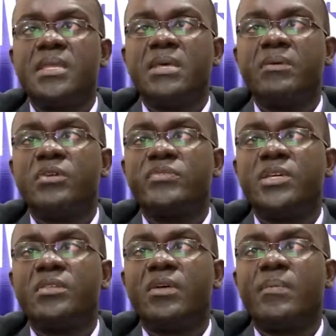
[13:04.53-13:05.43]
The rate of
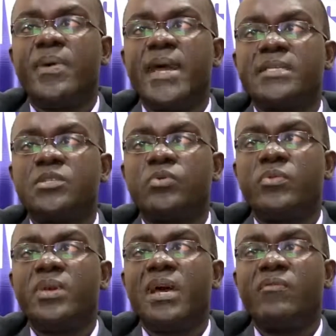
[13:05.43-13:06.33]
change of the price is
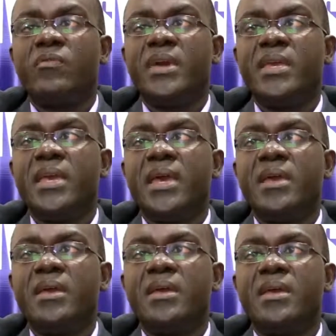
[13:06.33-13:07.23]
what we have over here,
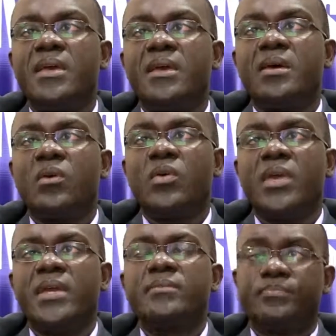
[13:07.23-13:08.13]

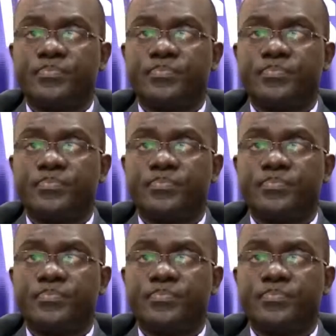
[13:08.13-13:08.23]
okay?